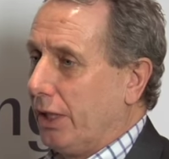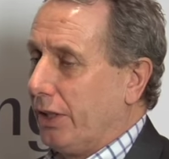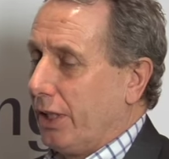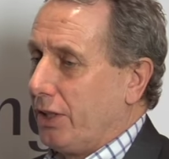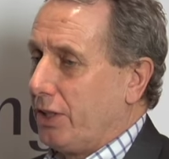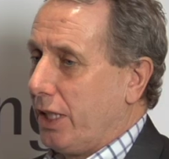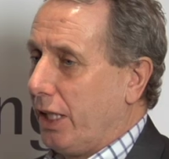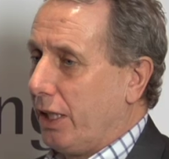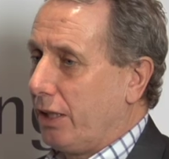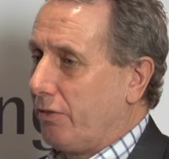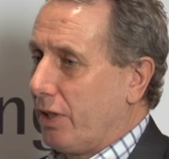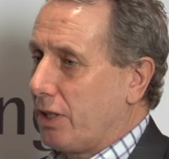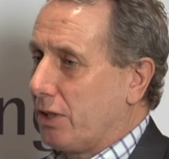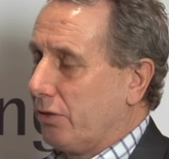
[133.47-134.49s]
then taking a
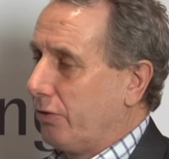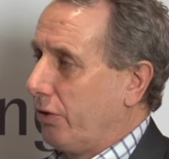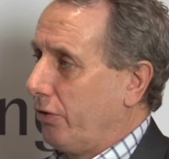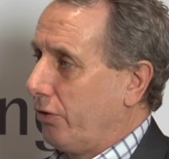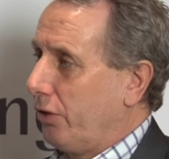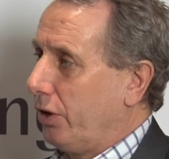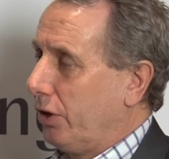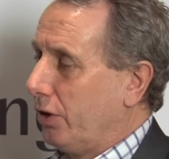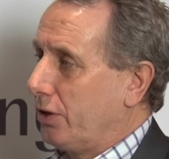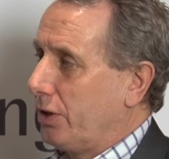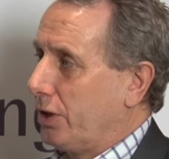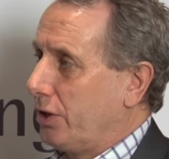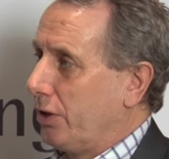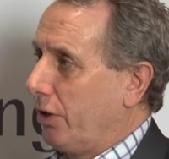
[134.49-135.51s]
vessel for 3 years
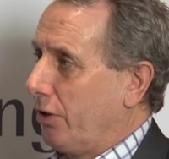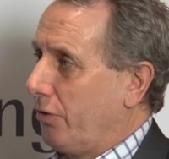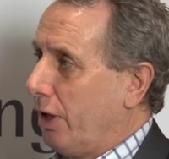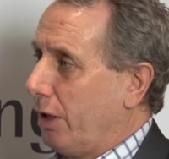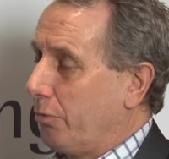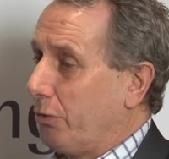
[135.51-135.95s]
isn't a threat,